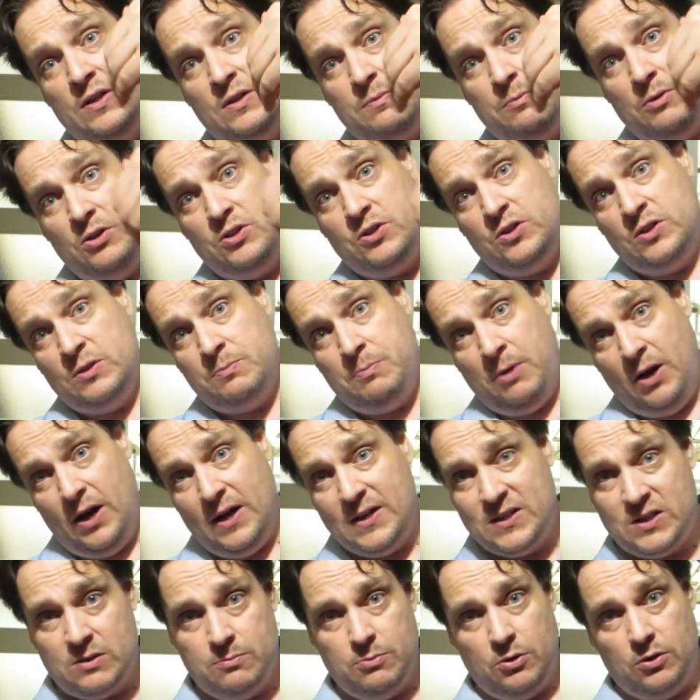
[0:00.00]
as much as
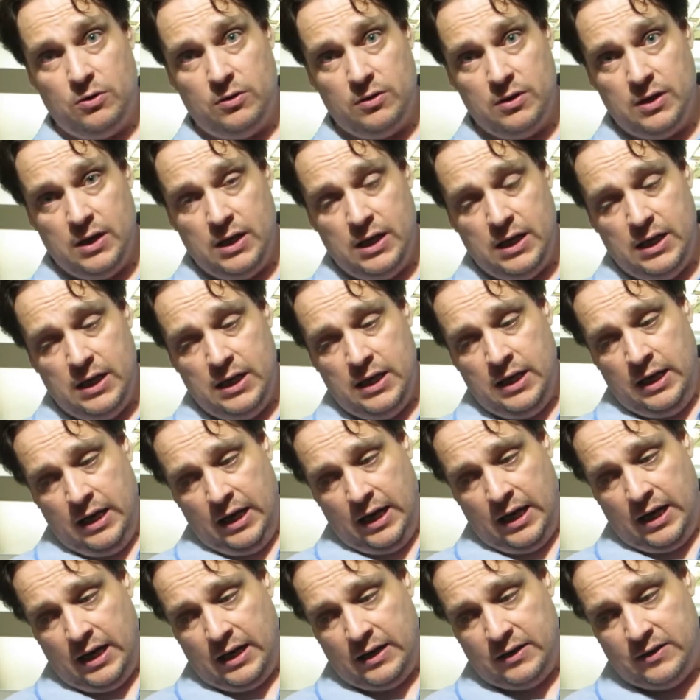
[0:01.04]
possible,
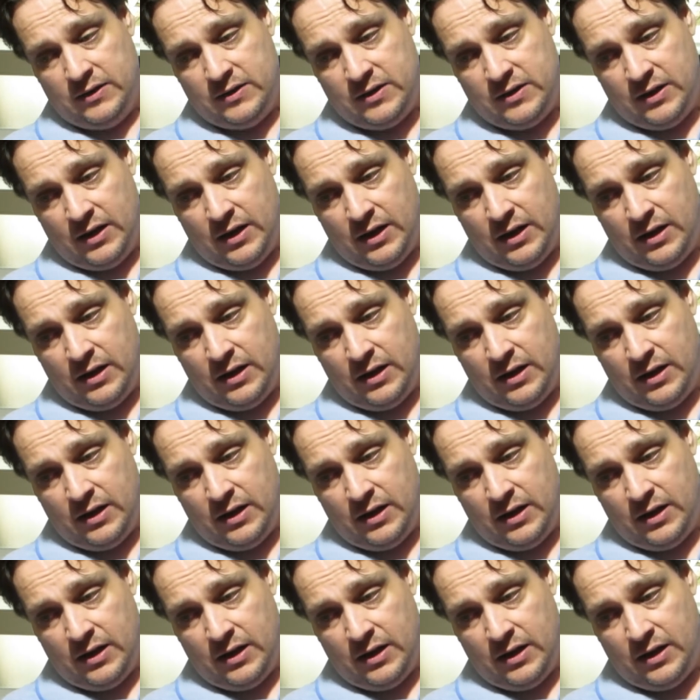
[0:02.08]
and